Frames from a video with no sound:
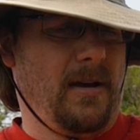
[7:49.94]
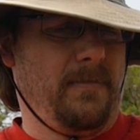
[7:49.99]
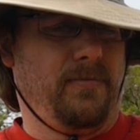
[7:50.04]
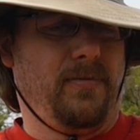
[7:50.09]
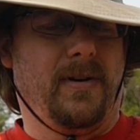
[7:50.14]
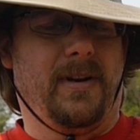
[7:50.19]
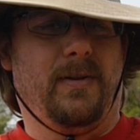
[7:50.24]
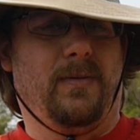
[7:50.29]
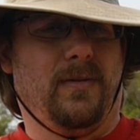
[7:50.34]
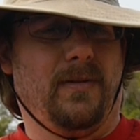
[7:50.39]

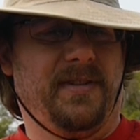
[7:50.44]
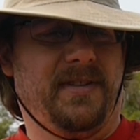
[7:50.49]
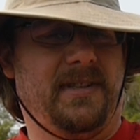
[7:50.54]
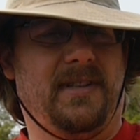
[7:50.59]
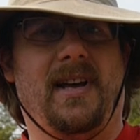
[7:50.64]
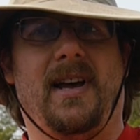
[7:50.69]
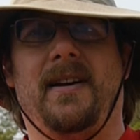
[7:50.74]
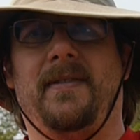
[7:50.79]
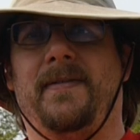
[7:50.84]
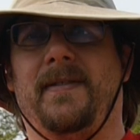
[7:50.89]
pretty cool
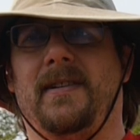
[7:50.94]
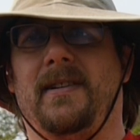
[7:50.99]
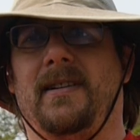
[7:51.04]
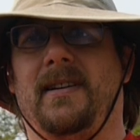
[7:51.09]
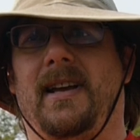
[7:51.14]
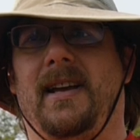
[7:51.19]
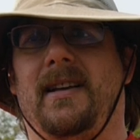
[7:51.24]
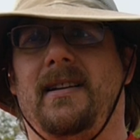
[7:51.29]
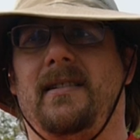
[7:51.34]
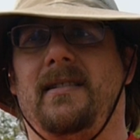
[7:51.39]
stuff
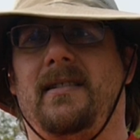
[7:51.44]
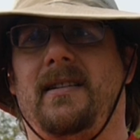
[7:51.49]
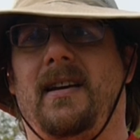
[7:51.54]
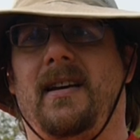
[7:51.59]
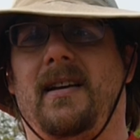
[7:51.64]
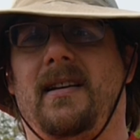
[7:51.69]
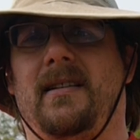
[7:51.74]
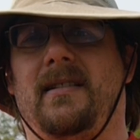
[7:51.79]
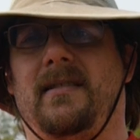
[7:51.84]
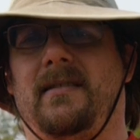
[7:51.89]
and
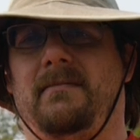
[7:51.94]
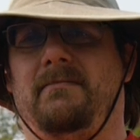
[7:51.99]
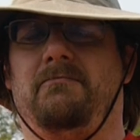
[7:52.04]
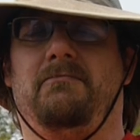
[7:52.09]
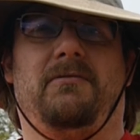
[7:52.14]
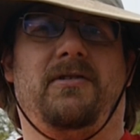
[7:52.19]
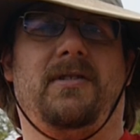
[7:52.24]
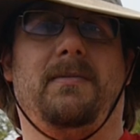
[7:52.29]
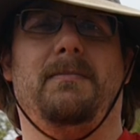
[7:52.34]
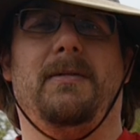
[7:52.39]

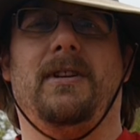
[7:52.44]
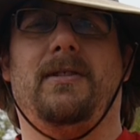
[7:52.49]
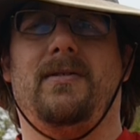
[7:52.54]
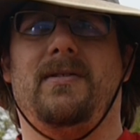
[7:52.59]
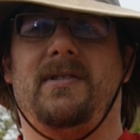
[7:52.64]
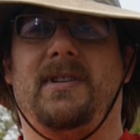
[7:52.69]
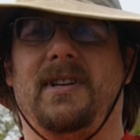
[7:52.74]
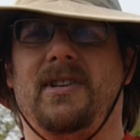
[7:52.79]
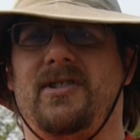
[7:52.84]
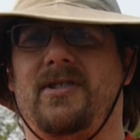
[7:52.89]
some
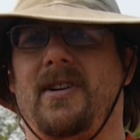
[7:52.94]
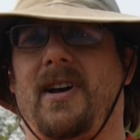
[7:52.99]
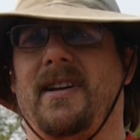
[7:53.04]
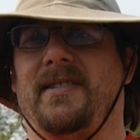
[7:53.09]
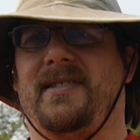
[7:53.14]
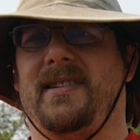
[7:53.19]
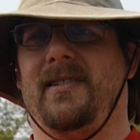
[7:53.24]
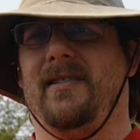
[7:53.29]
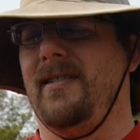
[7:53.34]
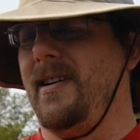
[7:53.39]
interesting
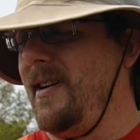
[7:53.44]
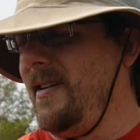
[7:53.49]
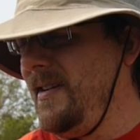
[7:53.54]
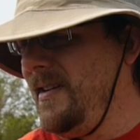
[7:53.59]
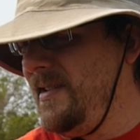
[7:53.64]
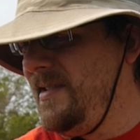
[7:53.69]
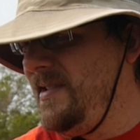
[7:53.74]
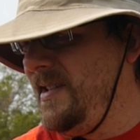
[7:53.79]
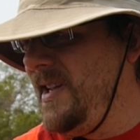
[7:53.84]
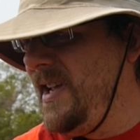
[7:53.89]
shots that you're not going
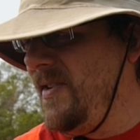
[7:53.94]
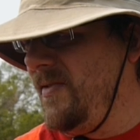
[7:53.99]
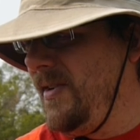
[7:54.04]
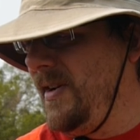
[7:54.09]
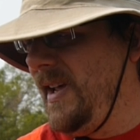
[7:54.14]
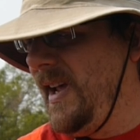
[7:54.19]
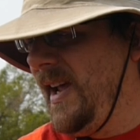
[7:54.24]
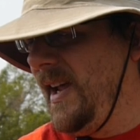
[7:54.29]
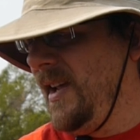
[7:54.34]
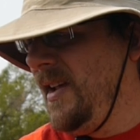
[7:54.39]
to see every
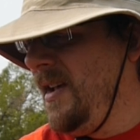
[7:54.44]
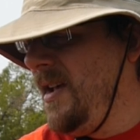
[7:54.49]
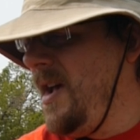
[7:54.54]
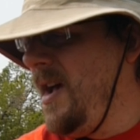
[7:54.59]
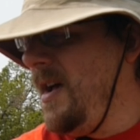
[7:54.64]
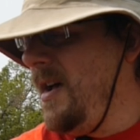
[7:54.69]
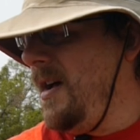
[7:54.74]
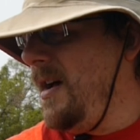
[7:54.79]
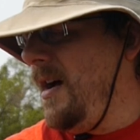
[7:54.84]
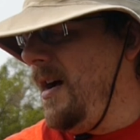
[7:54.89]
day.
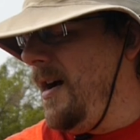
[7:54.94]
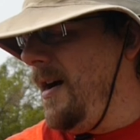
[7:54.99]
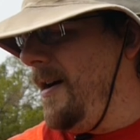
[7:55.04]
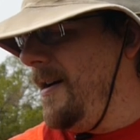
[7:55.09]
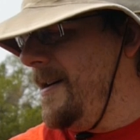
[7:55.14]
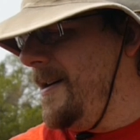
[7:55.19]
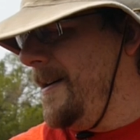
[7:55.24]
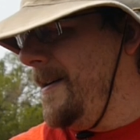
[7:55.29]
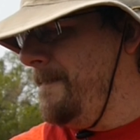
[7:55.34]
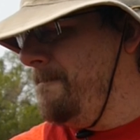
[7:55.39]

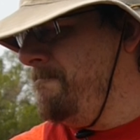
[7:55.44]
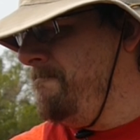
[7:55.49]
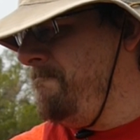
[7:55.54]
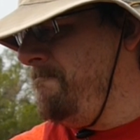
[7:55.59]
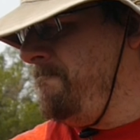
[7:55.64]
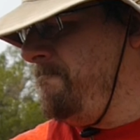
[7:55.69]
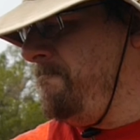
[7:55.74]
I